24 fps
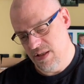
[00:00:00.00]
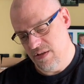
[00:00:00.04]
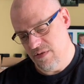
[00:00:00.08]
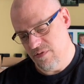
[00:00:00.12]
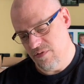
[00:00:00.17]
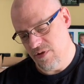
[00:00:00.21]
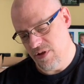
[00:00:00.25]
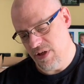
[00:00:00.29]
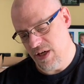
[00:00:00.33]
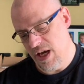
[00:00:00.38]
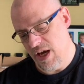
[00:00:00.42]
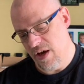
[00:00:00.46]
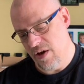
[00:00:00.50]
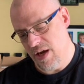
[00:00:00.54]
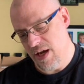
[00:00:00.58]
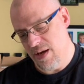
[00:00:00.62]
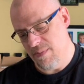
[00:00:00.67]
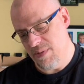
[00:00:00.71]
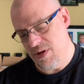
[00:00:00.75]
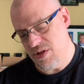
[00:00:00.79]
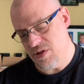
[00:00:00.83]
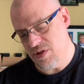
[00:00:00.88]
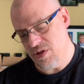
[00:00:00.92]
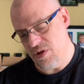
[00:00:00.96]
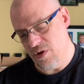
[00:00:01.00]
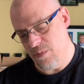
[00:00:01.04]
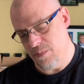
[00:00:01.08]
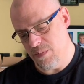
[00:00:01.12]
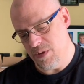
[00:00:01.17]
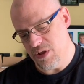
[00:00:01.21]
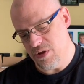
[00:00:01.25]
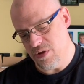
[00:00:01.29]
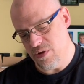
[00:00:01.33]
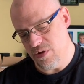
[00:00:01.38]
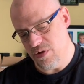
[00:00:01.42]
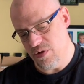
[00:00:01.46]
for now I must
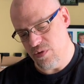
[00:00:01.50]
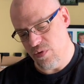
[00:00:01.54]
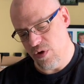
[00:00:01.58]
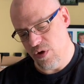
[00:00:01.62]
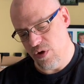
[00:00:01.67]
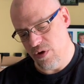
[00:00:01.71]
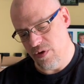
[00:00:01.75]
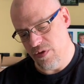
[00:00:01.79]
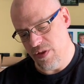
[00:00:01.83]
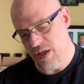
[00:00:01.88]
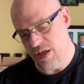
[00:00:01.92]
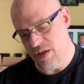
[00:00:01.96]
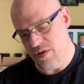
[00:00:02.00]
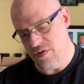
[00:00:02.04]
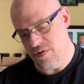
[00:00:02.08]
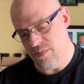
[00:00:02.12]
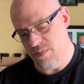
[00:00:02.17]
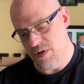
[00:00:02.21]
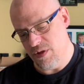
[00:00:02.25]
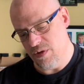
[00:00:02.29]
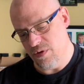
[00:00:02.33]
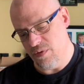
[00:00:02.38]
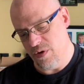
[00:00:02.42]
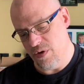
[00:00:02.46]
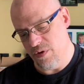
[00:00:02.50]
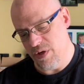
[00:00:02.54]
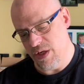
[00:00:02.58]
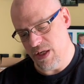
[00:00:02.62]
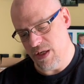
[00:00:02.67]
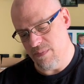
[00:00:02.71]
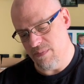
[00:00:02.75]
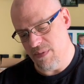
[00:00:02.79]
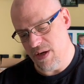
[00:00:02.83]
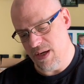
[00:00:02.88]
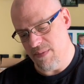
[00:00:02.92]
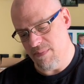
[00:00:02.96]
open to you all that has been growing
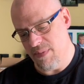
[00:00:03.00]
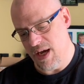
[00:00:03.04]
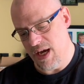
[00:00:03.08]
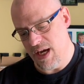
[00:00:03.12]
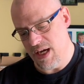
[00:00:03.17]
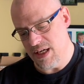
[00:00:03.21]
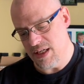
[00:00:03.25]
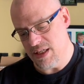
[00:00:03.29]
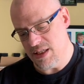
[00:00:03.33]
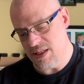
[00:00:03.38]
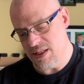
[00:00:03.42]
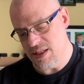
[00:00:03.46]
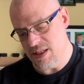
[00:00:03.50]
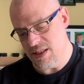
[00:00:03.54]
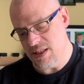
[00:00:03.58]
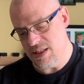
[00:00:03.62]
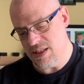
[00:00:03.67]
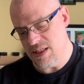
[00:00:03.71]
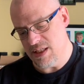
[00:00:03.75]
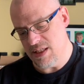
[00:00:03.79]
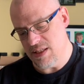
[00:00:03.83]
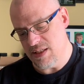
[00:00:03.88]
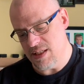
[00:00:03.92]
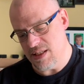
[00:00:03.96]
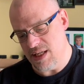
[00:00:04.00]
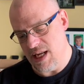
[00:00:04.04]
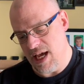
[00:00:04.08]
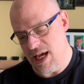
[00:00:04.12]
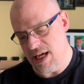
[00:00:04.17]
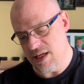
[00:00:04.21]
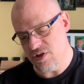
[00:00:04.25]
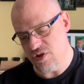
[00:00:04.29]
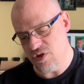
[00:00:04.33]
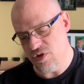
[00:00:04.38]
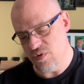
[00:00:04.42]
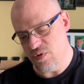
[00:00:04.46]
in my mind since these
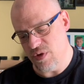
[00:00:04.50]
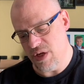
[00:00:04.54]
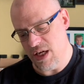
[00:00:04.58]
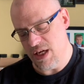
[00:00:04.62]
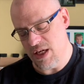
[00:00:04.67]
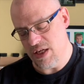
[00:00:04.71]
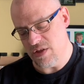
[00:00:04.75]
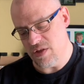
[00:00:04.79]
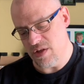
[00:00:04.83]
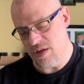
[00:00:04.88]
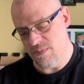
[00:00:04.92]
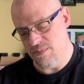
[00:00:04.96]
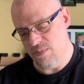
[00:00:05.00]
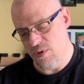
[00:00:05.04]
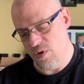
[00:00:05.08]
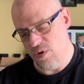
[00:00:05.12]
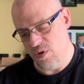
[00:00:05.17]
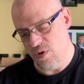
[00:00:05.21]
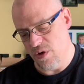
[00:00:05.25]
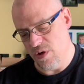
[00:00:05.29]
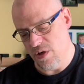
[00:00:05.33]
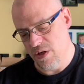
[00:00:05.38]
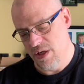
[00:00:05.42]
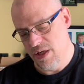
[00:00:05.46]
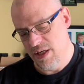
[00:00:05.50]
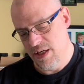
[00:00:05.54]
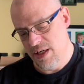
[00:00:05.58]
last 2 days and more.